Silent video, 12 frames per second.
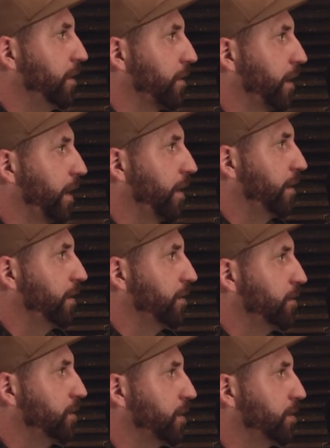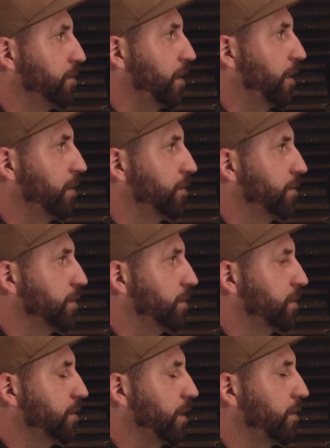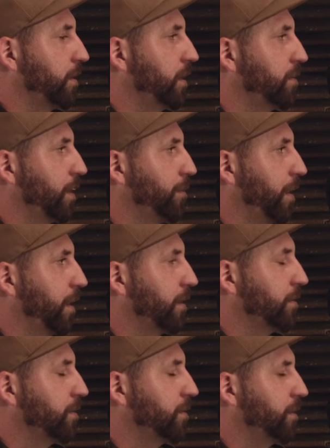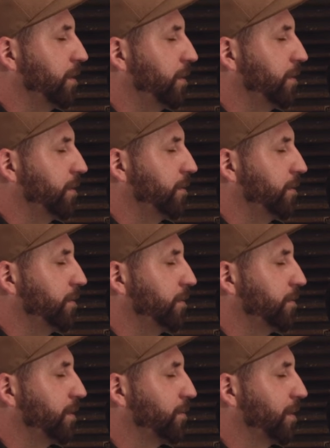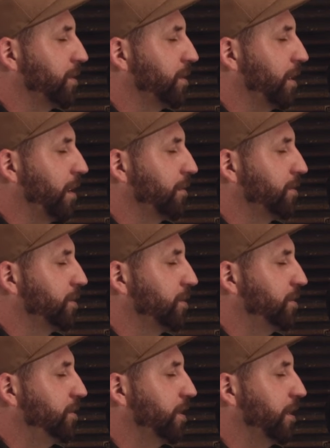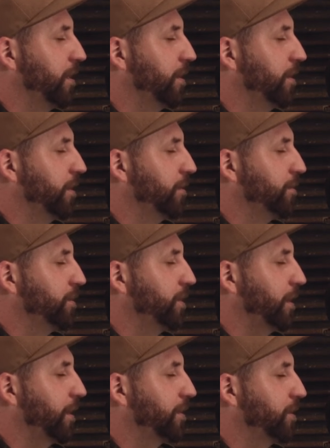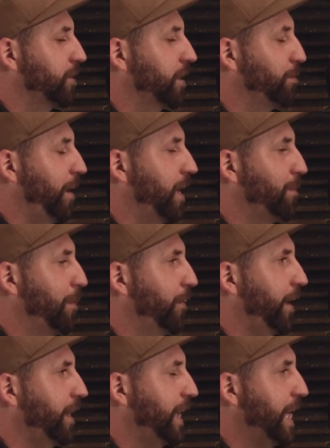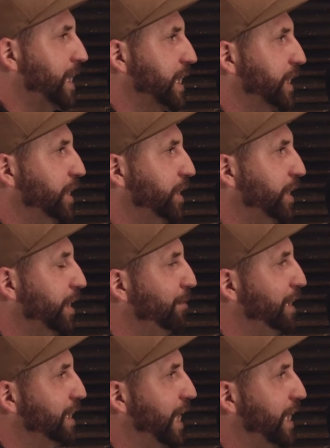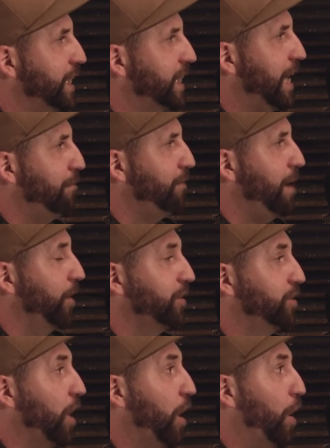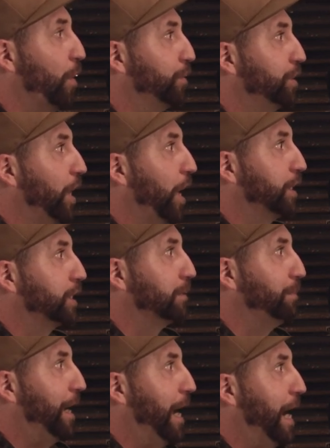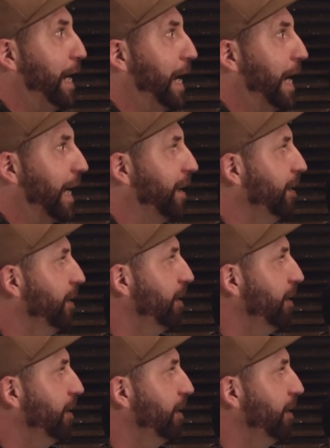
and you're like just don't just don't lean into my painting just don't don't oh, touch the art just don't, don't spill touch something. the painting people are like that's cool I'm gonna touch that red You're like don't touch the painting